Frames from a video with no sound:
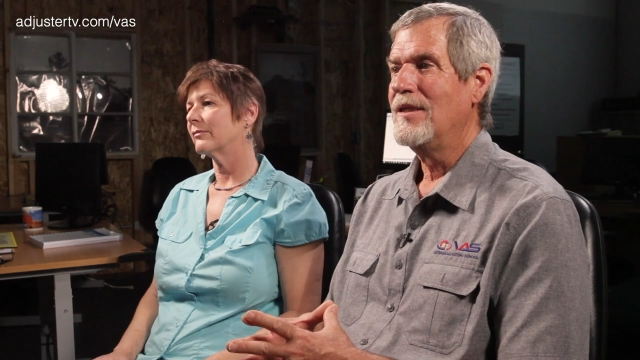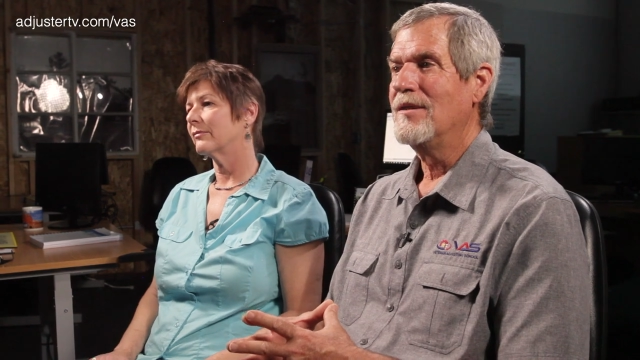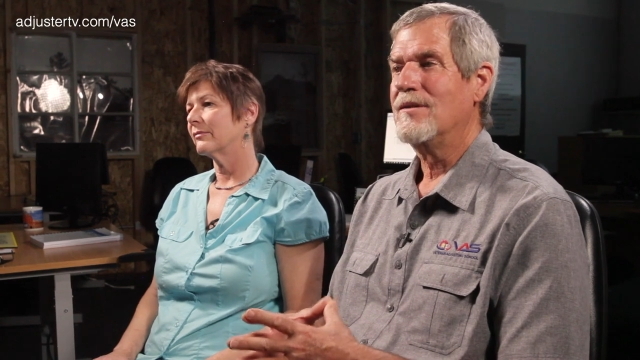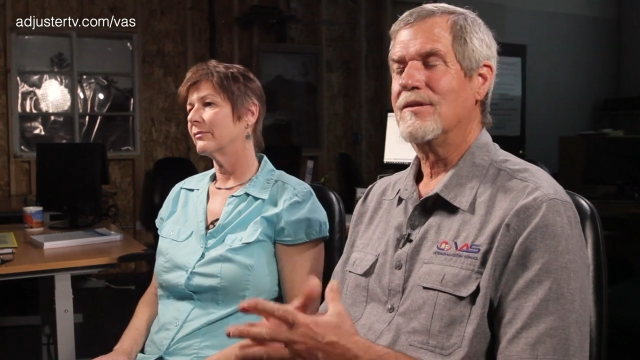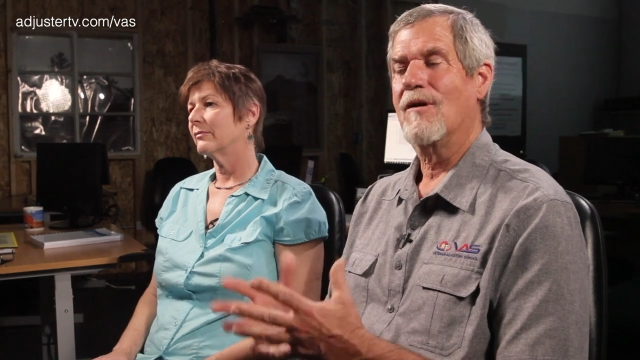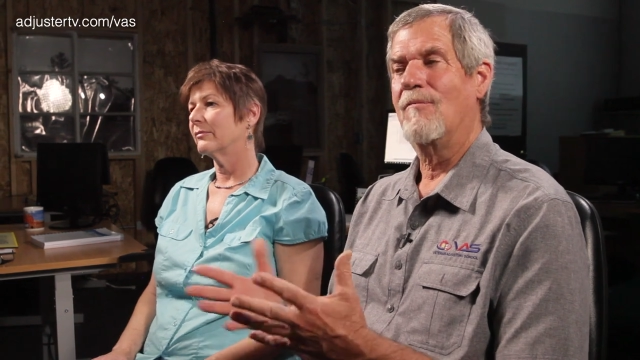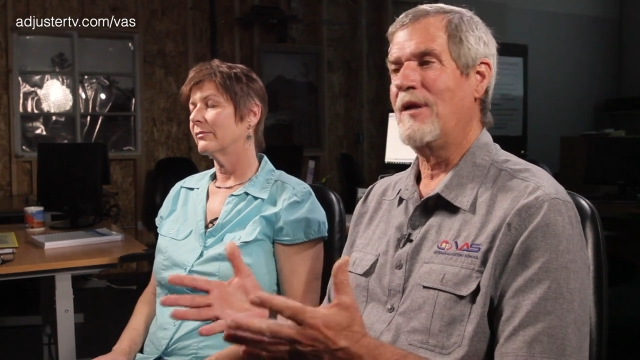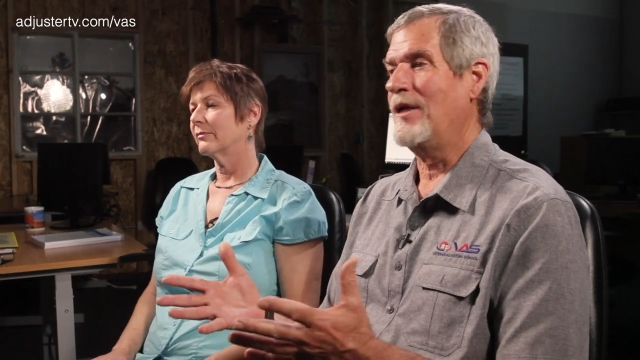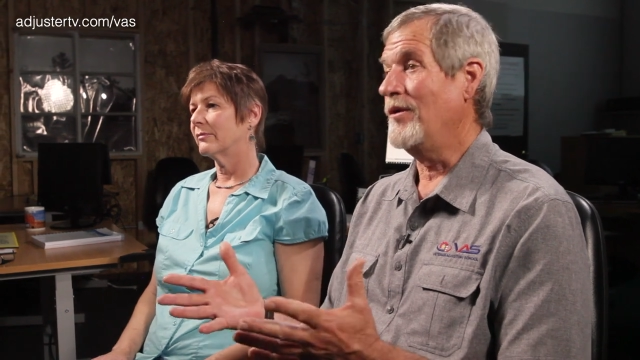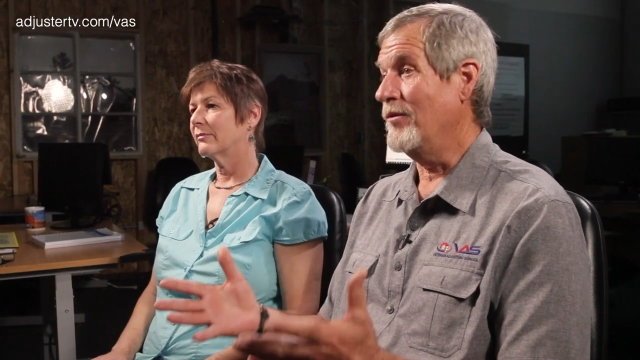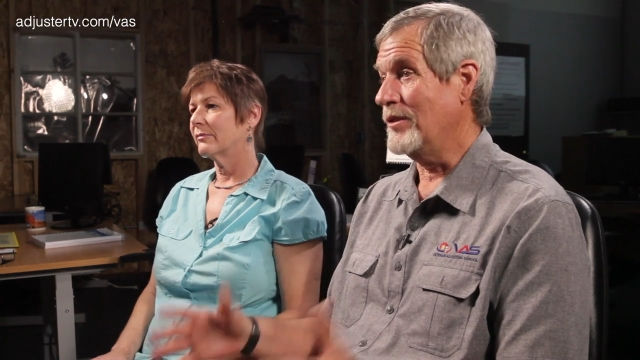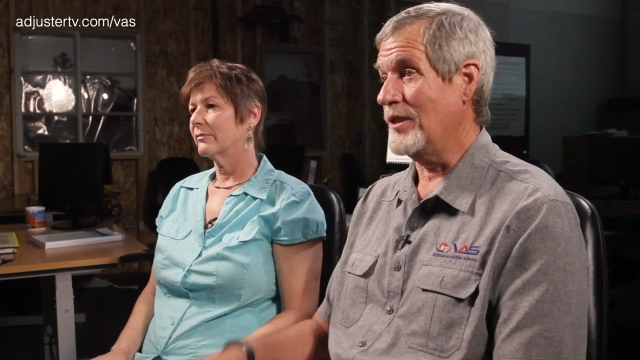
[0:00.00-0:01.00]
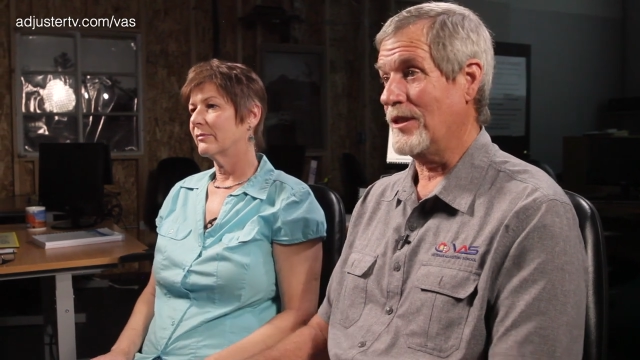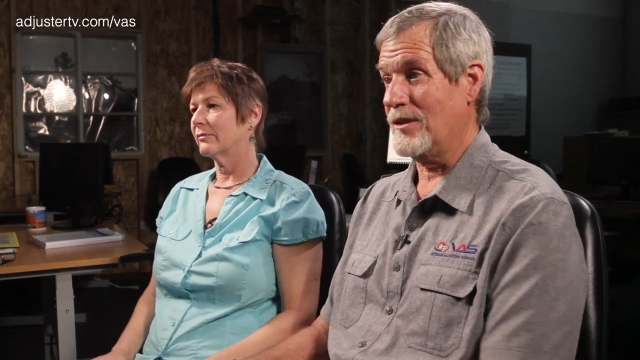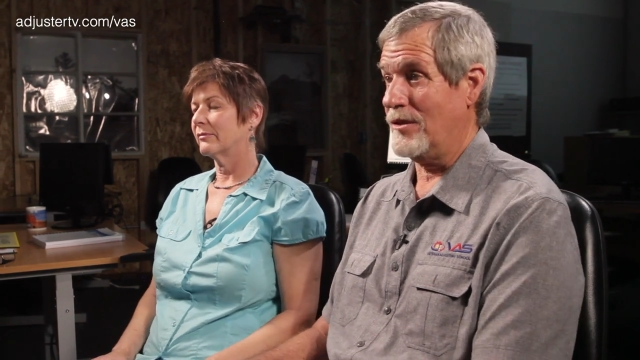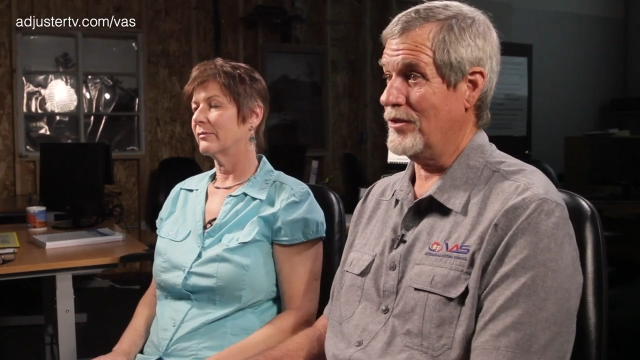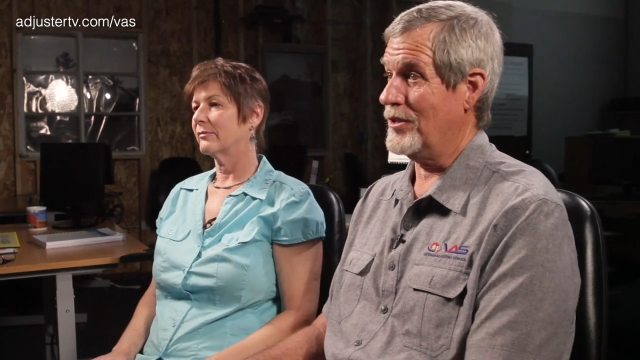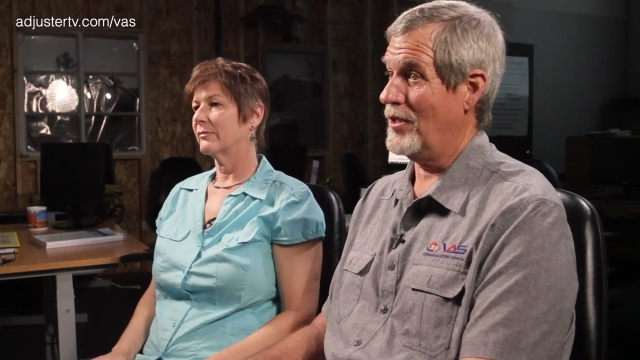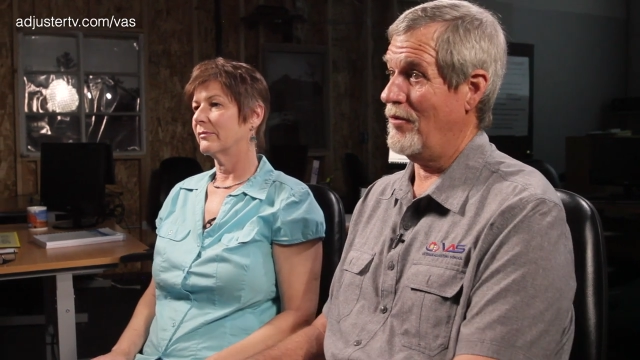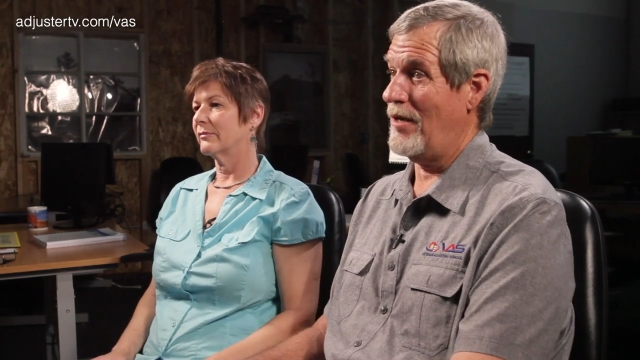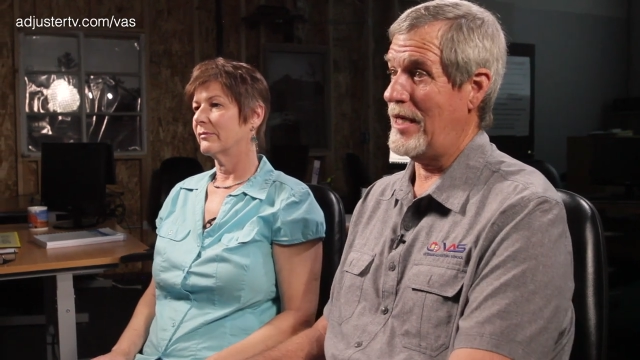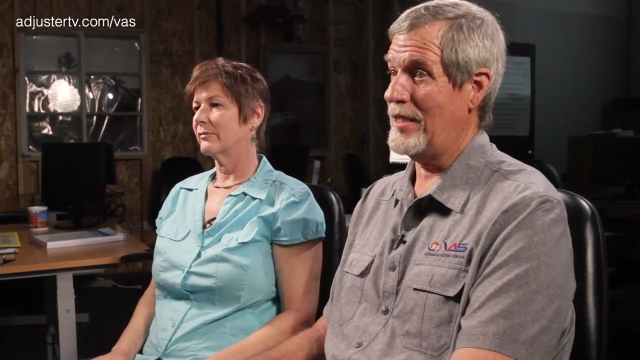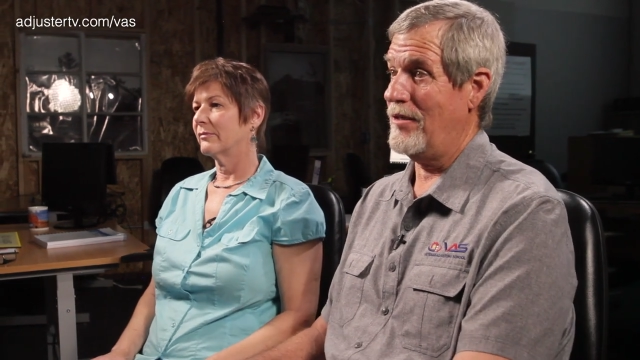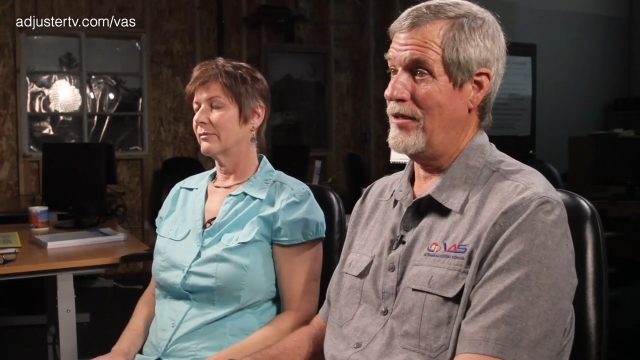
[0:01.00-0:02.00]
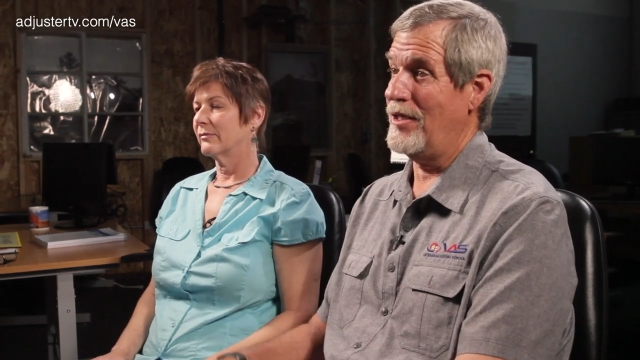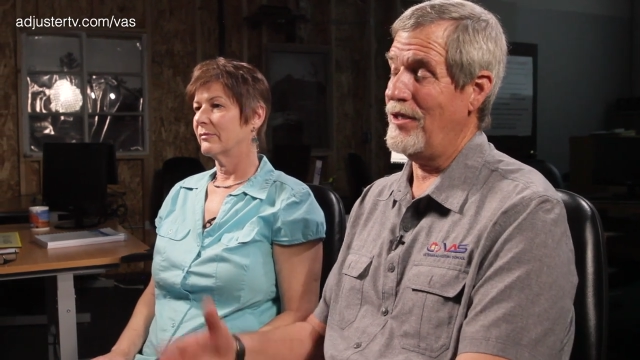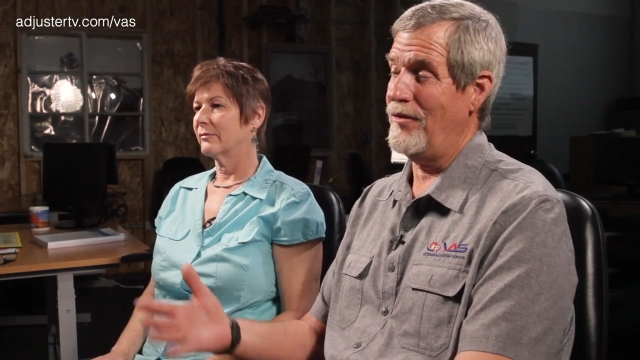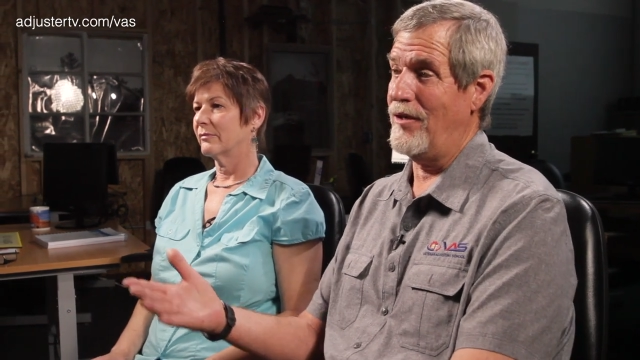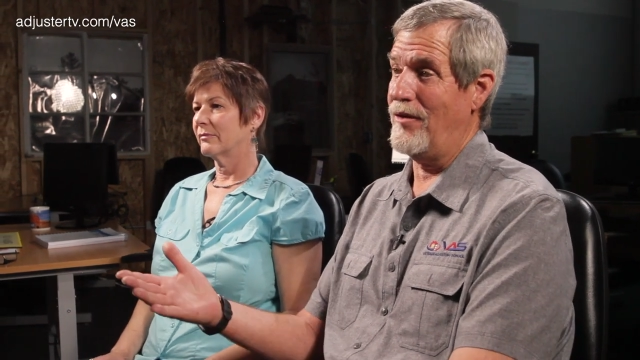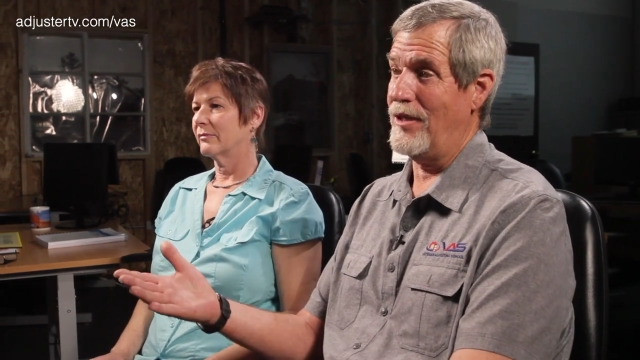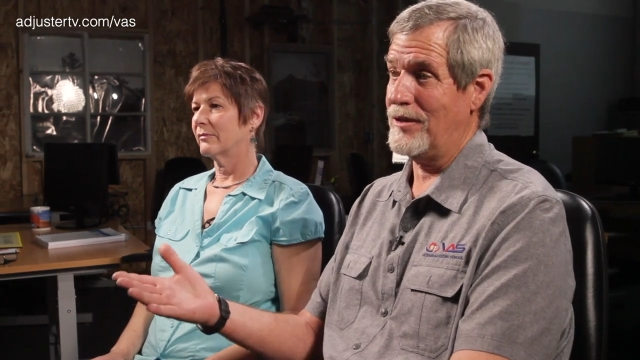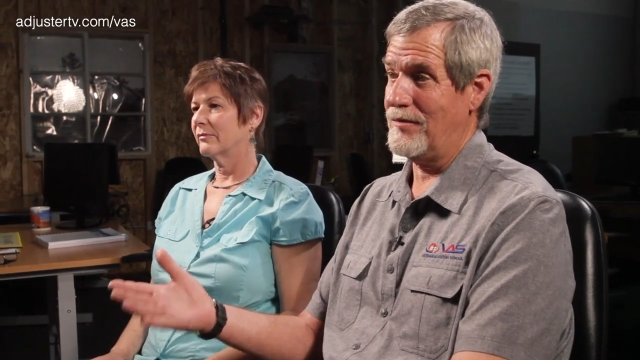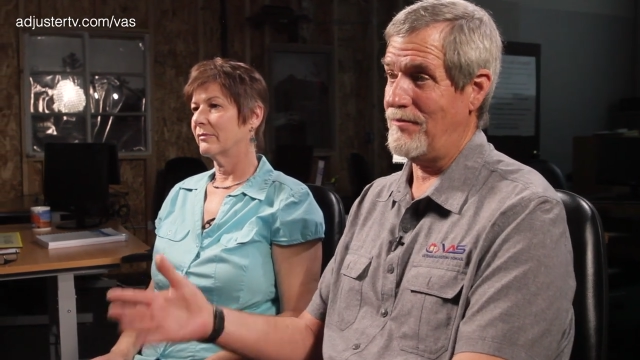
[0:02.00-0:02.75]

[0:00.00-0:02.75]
Speaker 1: So many new adjusters go out there, and you know this,